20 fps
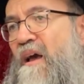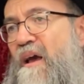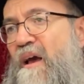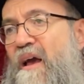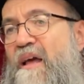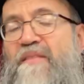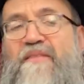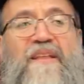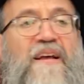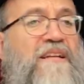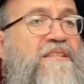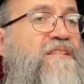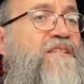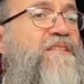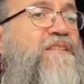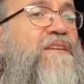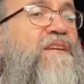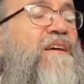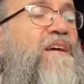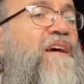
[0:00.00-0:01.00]
And
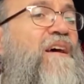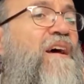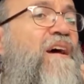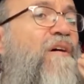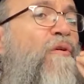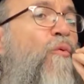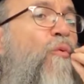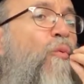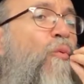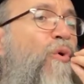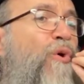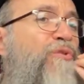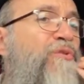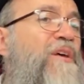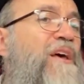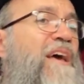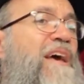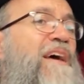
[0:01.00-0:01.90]
that's what